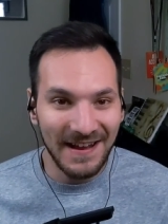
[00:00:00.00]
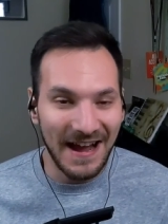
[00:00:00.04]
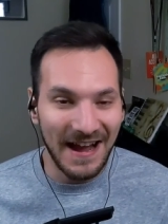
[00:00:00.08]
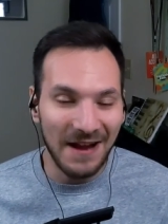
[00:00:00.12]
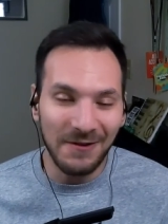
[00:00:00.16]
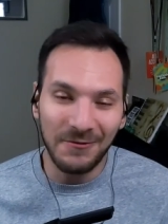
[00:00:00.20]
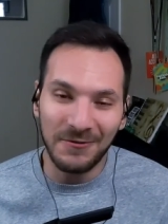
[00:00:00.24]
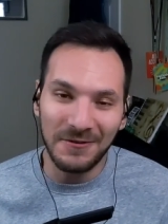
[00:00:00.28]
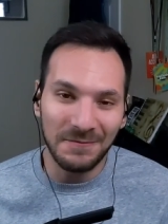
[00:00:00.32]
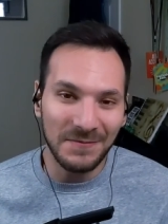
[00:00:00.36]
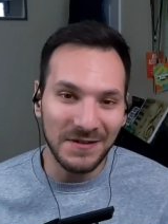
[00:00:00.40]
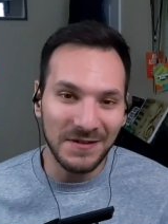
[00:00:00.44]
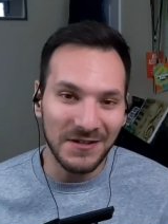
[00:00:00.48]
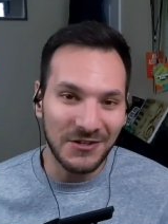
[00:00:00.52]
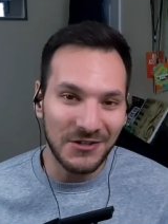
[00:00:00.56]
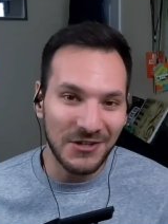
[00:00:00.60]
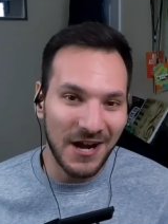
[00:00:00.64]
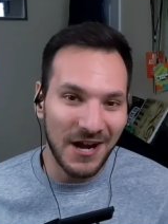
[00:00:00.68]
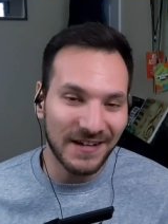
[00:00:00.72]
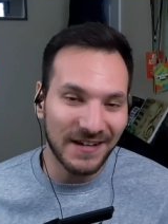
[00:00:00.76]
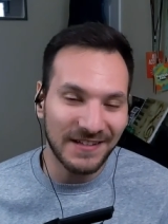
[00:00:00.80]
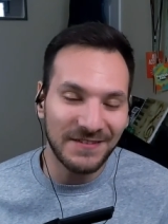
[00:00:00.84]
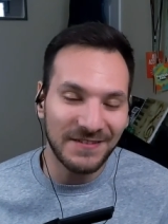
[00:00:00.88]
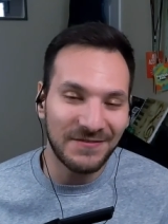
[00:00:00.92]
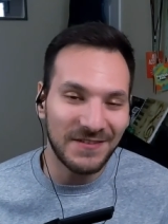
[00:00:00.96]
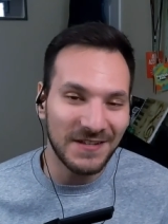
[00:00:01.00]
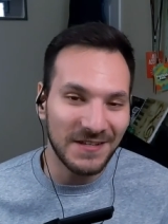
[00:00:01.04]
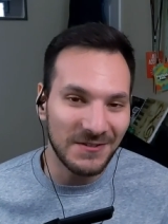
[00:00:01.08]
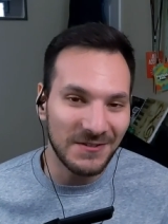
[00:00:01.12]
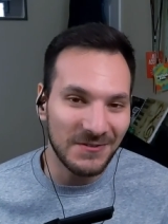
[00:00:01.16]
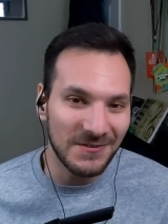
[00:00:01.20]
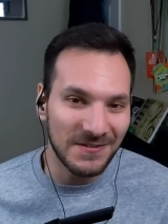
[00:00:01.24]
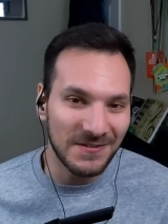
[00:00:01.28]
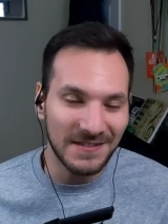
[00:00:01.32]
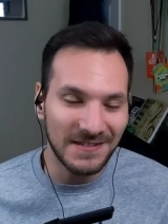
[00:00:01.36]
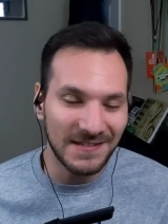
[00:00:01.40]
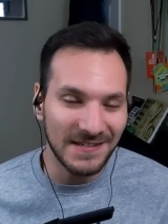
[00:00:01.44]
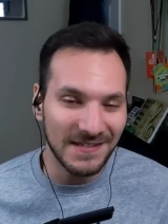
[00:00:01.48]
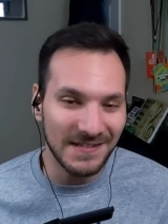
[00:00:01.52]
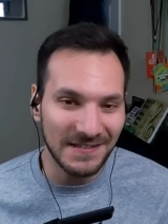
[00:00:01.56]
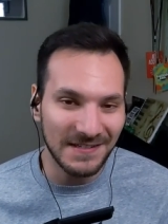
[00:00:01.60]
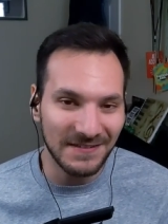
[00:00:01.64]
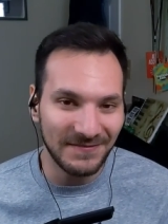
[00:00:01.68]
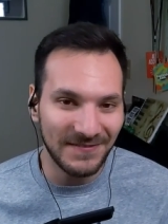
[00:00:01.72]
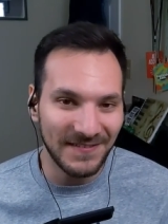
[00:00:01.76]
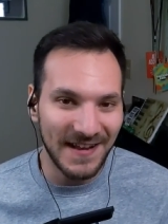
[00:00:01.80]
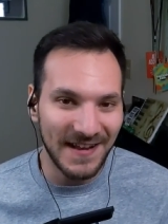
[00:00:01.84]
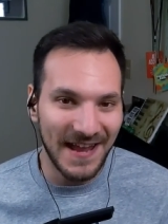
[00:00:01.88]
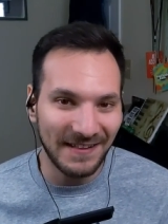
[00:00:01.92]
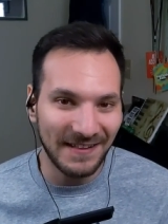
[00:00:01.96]
I wouldn't be shocked if they use the
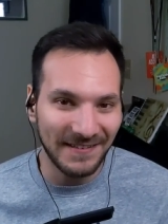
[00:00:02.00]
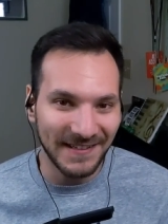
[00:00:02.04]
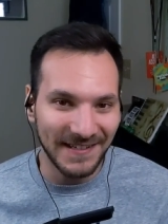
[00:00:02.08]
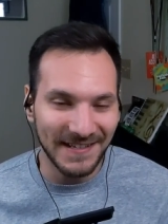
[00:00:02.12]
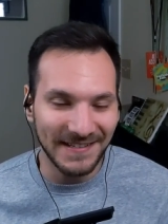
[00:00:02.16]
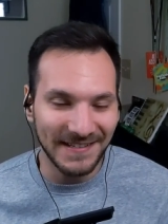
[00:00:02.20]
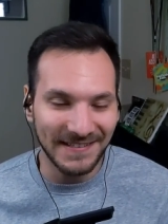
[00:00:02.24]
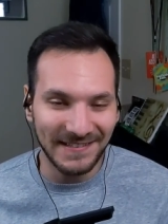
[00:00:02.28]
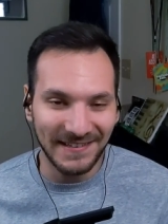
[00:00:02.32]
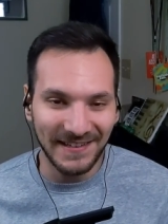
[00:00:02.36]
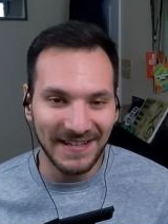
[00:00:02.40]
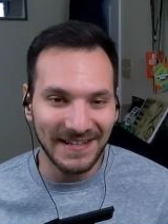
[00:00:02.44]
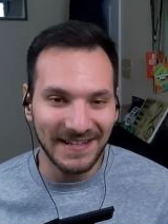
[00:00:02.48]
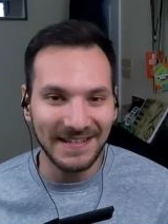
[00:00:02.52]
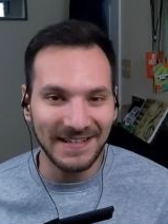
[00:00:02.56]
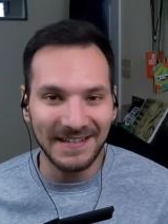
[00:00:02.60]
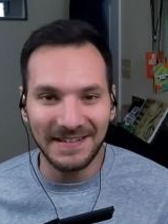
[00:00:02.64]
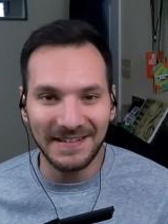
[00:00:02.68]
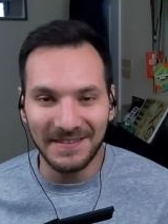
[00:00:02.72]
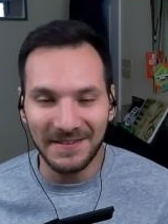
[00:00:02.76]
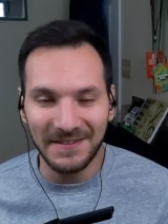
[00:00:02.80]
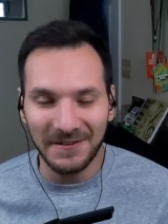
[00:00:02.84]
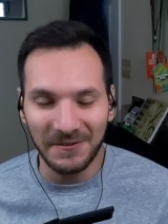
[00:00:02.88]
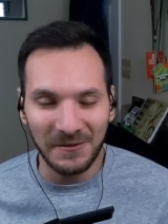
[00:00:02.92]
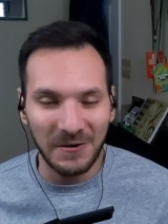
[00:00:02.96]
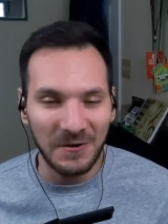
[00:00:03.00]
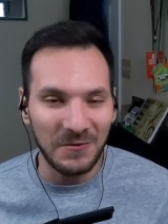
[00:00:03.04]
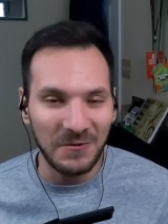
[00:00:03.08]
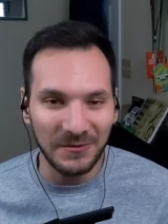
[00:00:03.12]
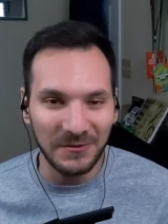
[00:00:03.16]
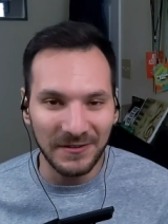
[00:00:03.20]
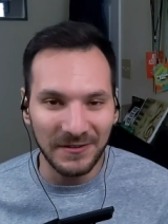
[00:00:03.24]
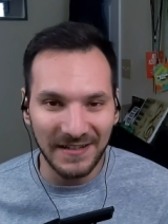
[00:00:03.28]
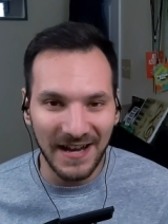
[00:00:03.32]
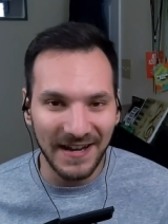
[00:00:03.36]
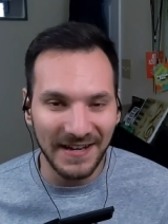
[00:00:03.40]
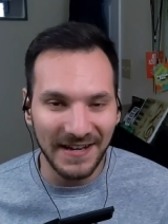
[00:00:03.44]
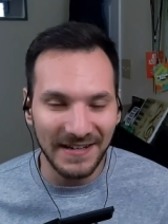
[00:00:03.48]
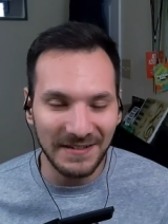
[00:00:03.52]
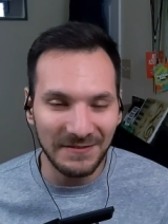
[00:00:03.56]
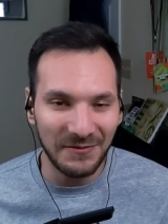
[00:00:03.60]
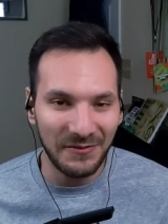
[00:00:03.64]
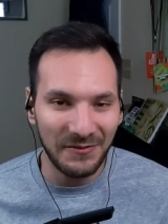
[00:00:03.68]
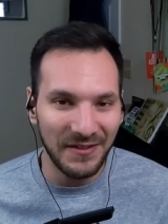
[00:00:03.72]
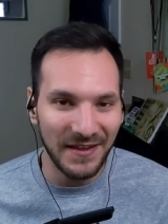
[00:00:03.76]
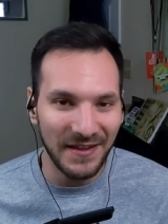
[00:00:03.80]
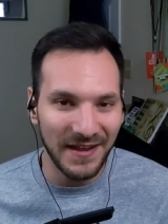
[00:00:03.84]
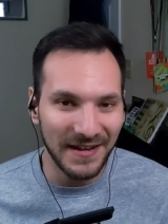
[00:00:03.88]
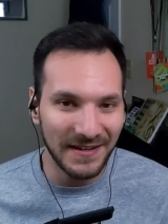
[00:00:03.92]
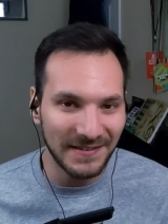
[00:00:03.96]
season finale as like their own kind of
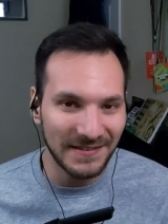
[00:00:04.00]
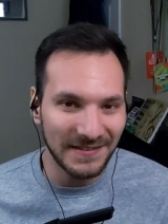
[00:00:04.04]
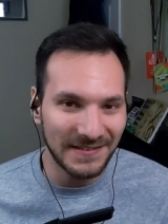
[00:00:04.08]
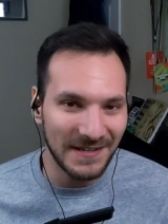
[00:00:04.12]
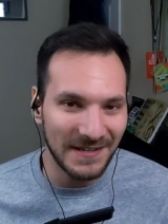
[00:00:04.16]
thing.